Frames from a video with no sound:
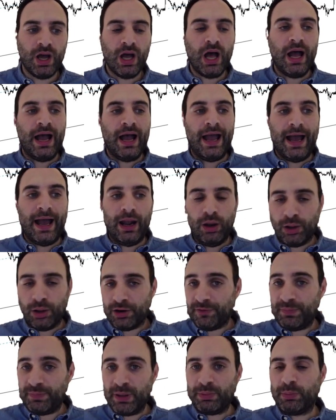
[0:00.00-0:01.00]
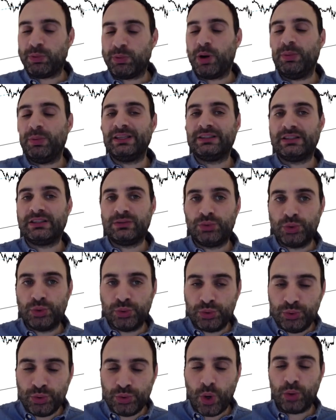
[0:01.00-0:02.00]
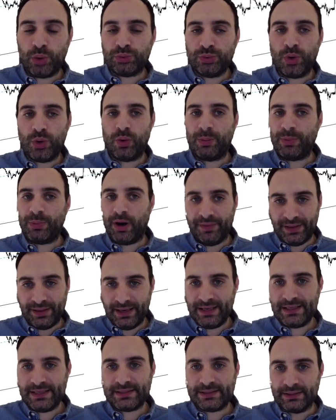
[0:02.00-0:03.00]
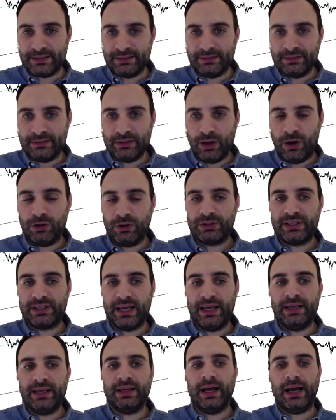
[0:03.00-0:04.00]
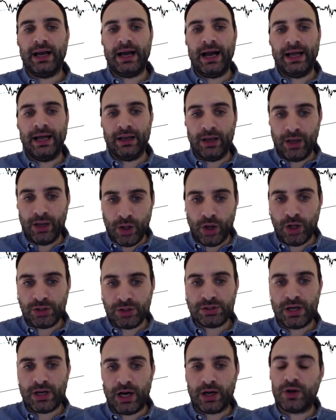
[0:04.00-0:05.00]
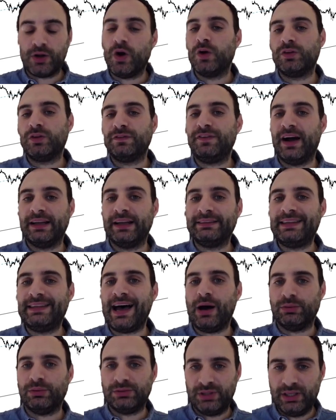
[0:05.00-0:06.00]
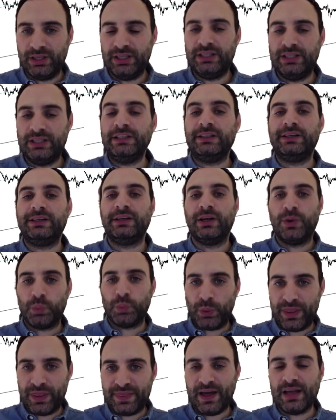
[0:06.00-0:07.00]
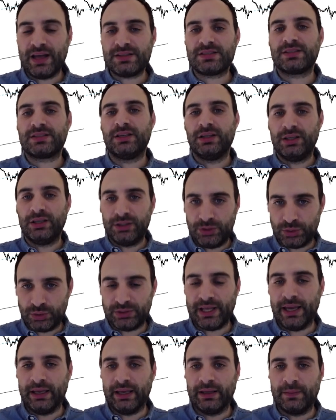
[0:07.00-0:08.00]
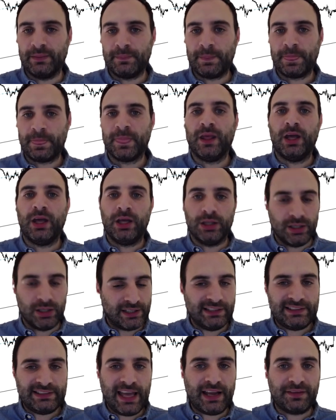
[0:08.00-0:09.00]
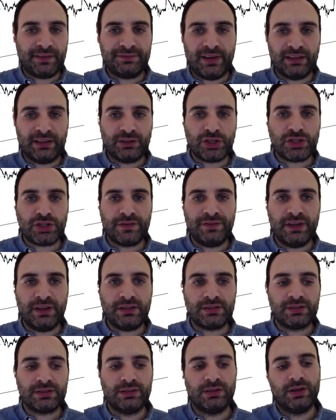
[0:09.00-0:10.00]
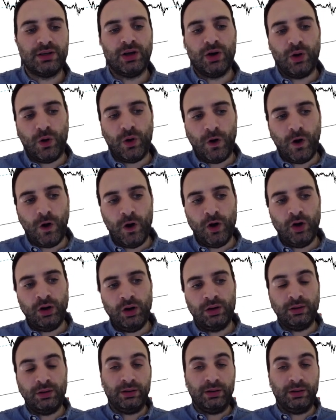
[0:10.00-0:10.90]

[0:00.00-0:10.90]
A lot of people probably do not know about the listing, okay? A lot are going to find out here with us today. You can take advantage of it, or,